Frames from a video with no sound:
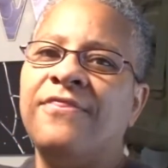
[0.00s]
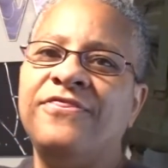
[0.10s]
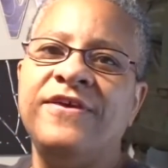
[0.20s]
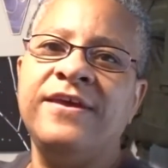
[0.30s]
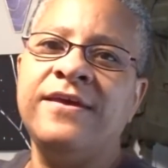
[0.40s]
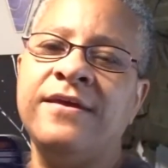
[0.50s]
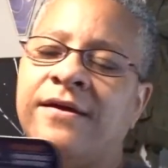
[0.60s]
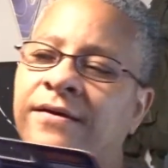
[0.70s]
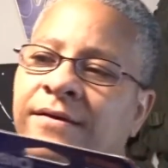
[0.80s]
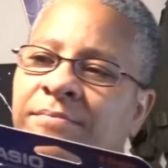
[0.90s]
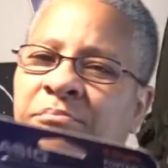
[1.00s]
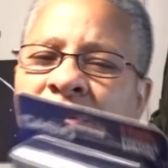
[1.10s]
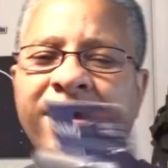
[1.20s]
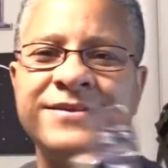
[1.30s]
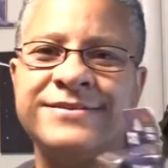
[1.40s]
The
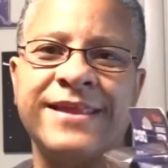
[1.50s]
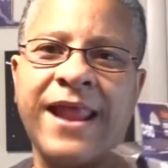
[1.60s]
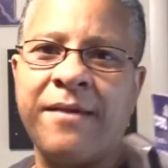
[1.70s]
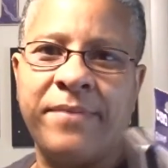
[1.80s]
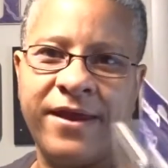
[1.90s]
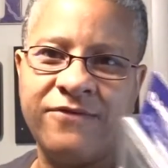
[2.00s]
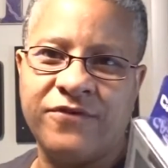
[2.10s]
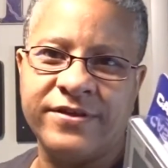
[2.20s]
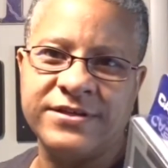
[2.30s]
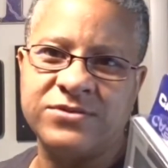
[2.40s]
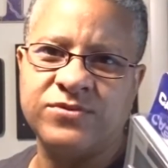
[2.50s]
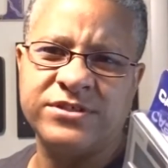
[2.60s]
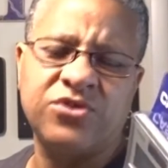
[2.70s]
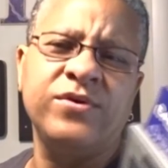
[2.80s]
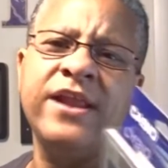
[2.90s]
price that I paid for this
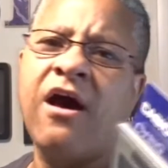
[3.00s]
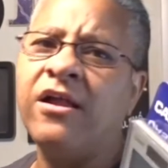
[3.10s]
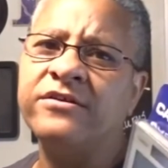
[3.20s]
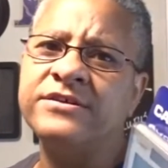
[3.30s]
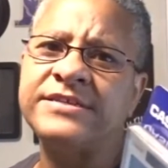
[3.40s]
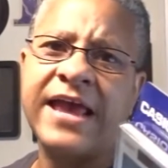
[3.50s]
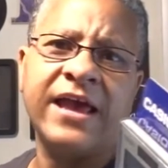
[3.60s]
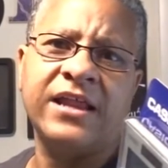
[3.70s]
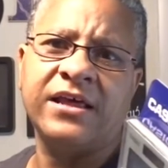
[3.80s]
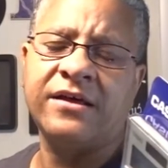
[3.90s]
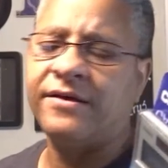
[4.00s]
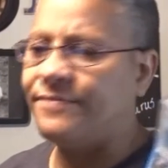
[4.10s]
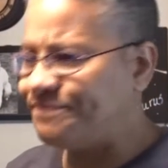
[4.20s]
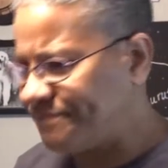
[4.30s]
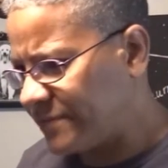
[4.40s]
was $3 at
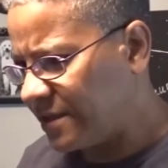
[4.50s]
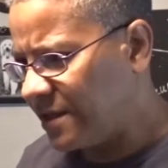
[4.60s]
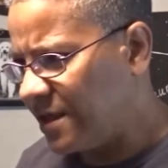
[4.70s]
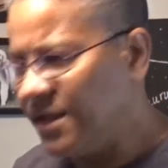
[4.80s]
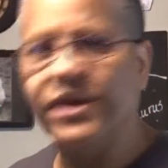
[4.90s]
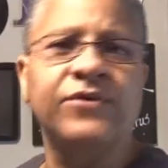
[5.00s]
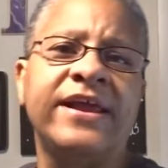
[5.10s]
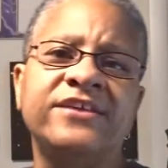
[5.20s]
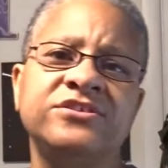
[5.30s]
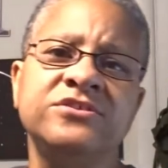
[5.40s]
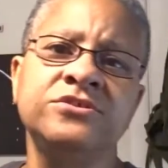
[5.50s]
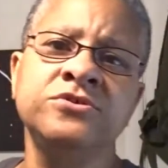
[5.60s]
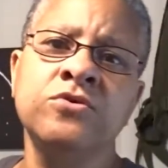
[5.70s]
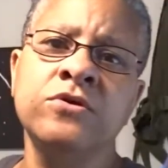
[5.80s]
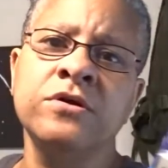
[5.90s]
a liquidation
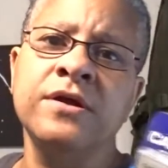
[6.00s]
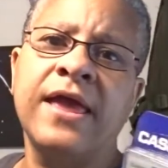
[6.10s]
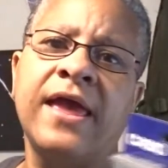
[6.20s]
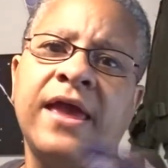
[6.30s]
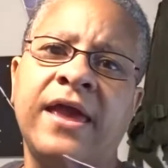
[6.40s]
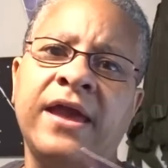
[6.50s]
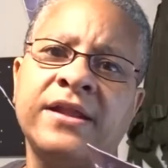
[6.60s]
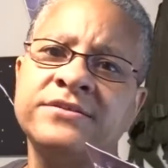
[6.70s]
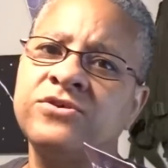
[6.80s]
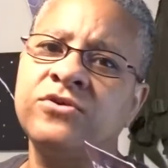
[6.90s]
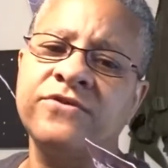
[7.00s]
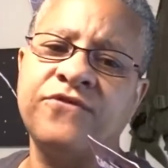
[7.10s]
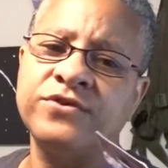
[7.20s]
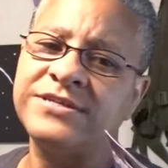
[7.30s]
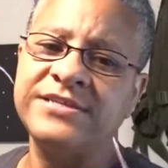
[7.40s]
store, and I sold it
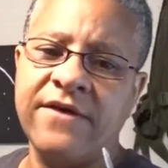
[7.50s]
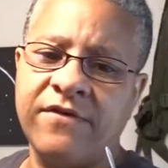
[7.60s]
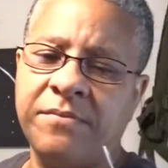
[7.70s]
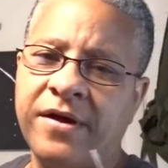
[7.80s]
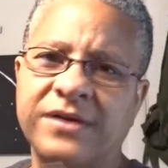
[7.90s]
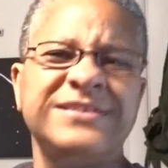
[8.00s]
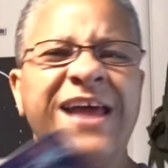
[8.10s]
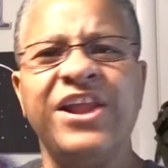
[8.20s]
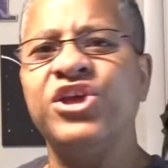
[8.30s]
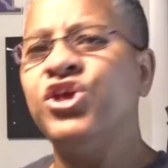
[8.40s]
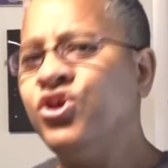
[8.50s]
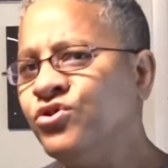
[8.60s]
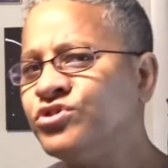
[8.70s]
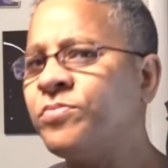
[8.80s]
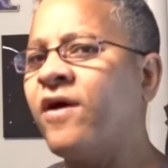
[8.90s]
for $7. Not a
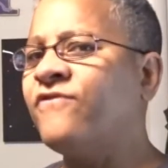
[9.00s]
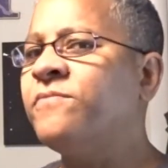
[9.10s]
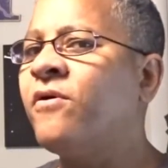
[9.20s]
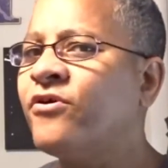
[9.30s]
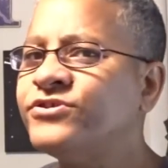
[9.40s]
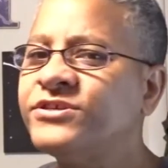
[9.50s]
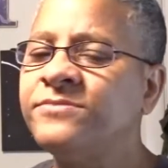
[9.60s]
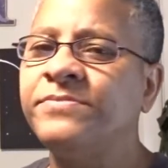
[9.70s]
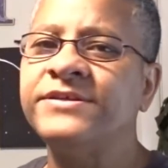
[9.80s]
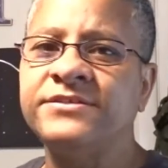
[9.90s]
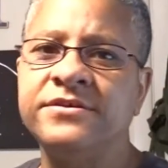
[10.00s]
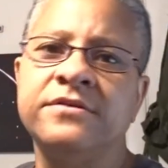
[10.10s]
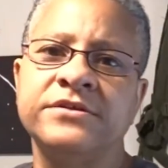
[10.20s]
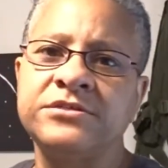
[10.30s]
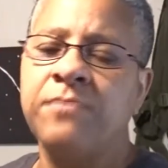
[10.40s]
huge profit margin, but
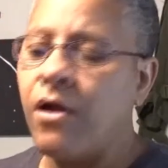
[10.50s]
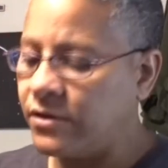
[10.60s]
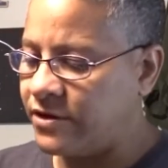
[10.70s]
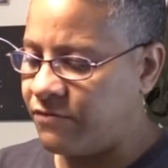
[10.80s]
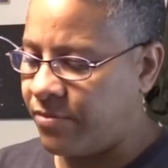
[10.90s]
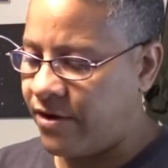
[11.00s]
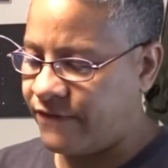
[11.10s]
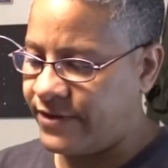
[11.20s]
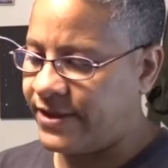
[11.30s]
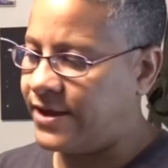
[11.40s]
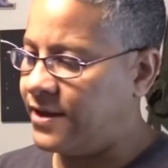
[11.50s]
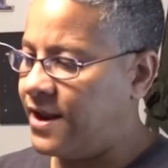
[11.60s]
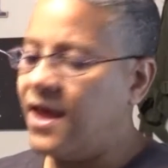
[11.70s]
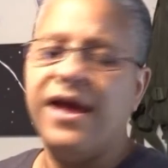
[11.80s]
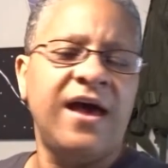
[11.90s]
still a small enough profit that
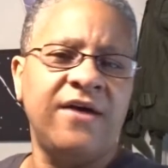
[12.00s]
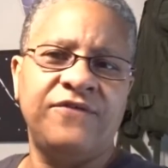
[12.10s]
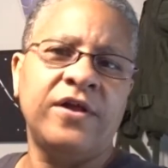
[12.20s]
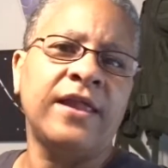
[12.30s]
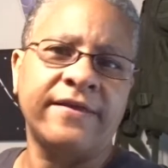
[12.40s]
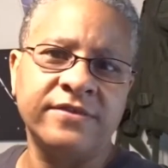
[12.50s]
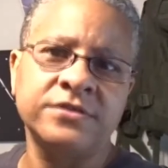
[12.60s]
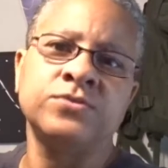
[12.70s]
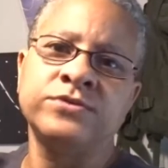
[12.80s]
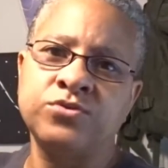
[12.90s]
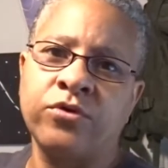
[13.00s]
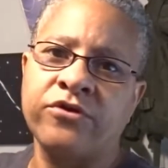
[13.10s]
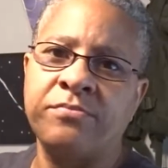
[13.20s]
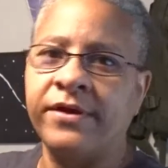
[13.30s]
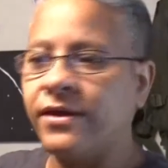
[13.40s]
I felt like this was
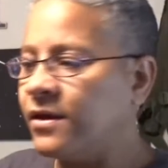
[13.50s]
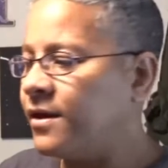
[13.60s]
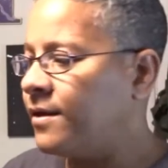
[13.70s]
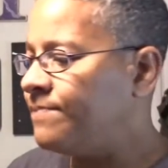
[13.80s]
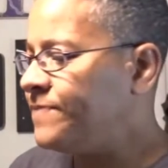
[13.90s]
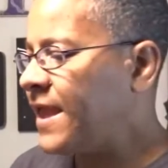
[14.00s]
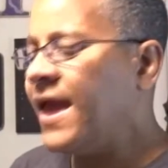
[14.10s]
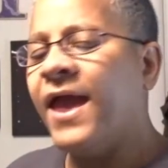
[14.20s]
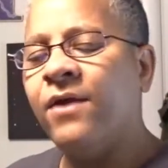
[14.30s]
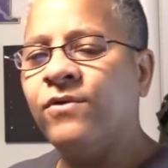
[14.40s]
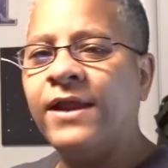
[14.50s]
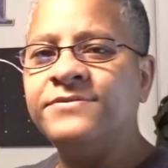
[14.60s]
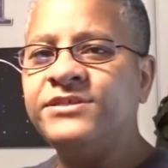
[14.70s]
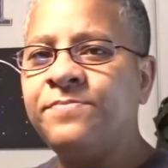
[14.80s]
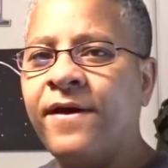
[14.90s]
worth picking up. And when I
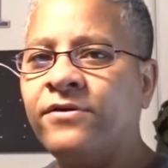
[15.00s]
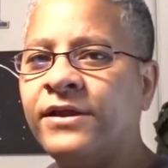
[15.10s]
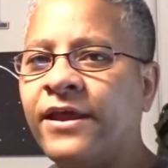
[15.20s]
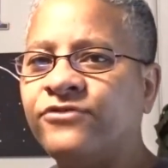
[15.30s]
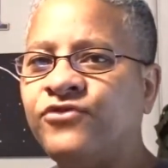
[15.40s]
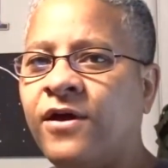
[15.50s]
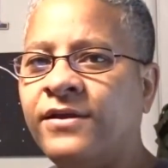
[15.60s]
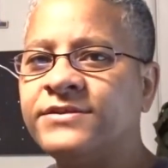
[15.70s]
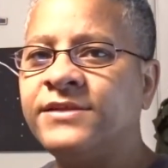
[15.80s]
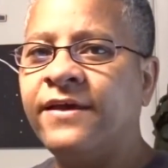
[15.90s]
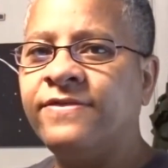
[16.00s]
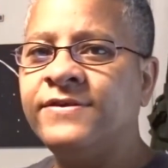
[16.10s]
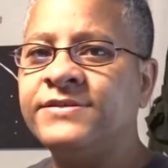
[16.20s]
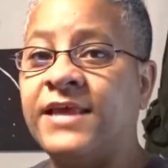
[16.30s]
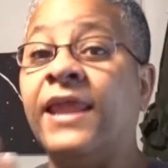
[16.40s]
ship out electronics like
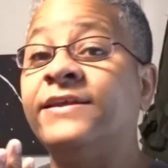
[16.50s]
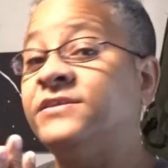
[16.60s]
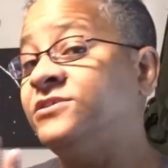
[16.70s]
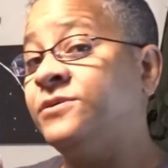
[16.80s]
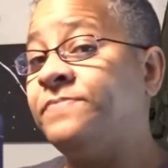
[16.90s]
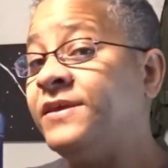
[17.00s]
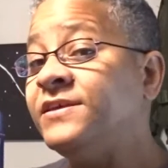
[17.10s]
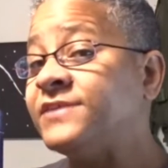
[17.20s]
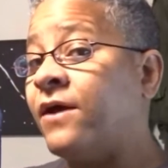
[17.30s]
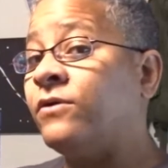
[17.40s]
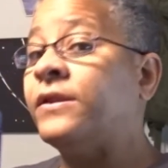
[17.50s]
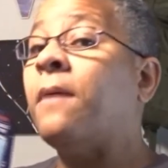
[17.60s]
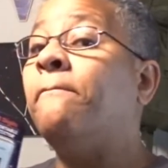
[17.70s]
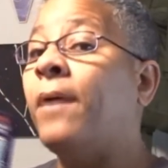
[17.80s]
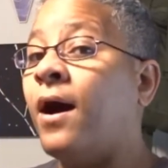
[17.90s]
this, I like to ship these out in a
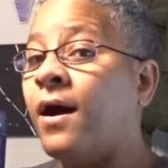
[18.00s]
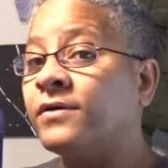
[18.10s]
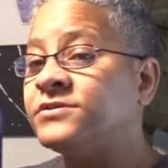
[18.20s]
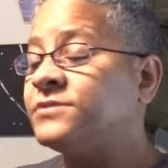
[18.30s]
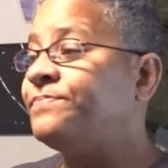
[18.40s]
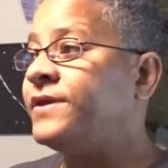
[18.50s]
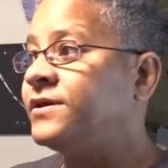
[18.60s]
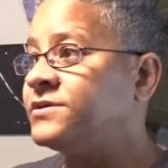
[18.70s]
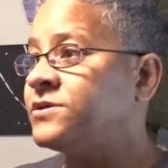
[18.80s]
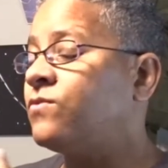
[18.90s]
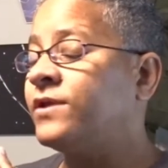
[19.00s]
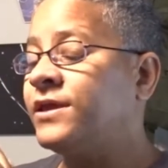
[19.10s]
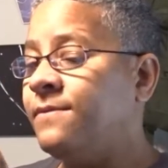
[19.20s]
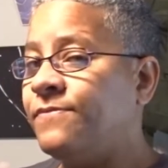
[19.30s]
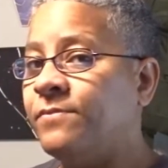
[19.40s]
box because I want to
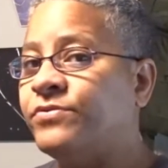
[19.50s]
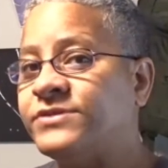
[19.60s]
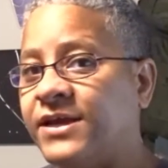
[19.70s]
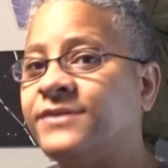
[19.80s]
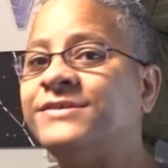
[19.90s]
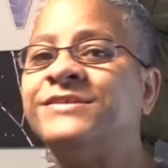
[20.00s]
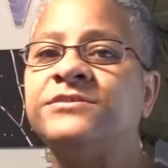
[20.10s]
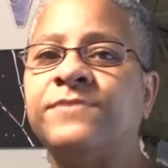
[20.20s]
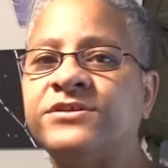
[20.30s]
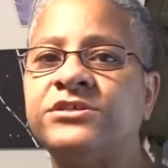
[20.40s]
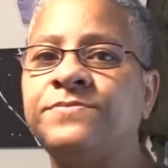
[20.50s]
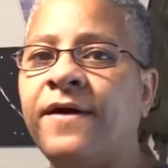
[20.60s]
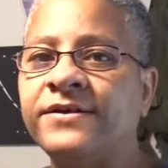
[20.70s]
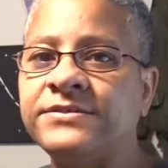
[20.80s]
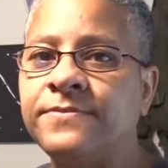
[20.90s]
keep them protected as much as
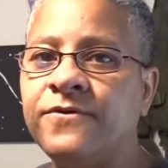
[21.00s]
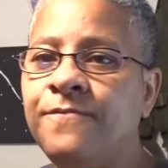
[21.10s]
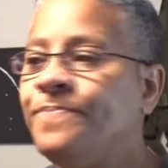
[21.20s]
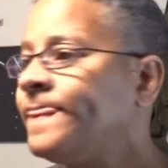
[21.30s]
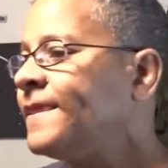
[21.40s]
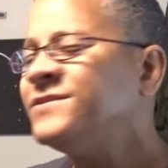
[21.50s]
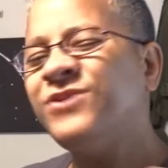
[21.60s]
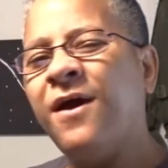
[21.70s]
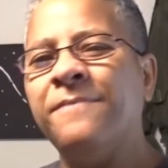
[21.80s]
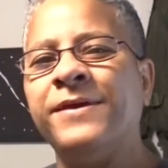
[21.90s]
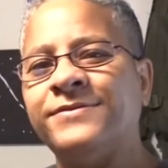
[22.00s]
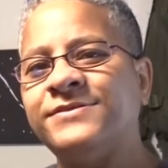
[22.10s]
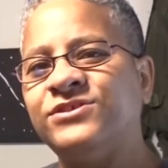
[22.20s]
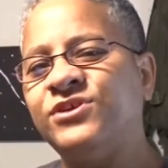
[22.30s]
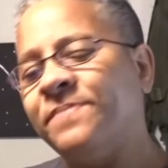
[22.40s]
possible. So I'll be
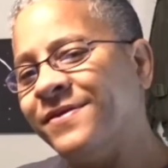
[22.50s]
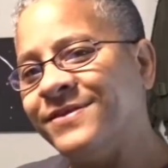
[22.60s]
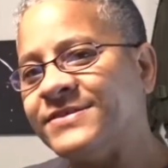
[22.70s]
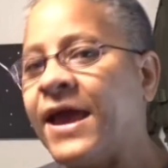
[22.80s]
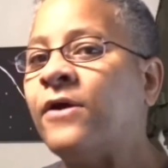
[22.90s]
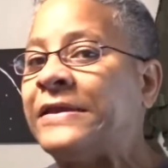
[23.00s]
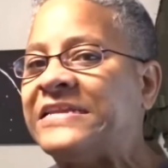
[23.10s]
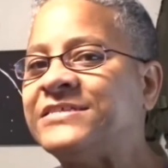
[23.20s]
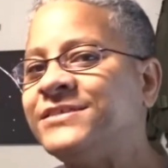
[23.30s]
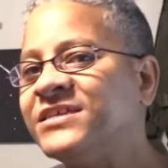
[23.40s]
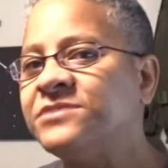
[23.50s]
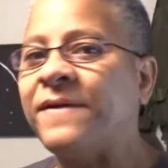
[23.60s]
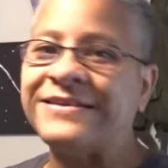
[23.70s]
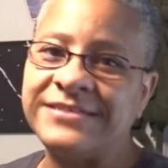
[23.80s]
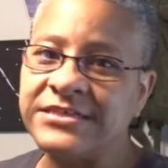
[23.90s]
shipping this out in a
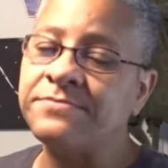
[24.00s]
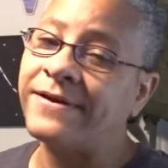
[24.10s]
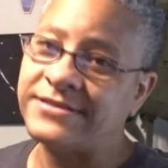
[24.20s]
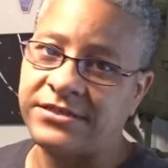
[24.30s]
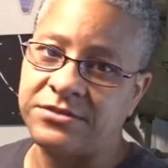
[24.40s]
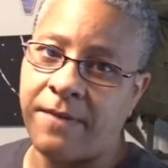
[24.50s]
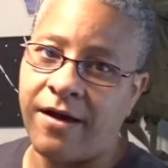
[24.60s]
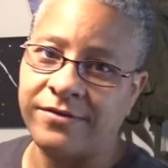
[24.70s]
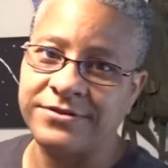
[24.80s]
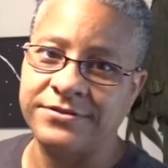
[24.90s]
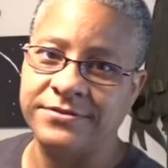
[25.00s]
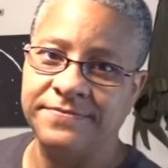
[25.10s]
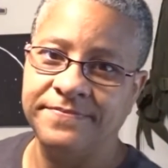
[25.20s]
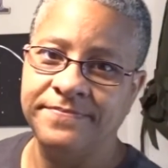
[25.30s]
6x6x6 box.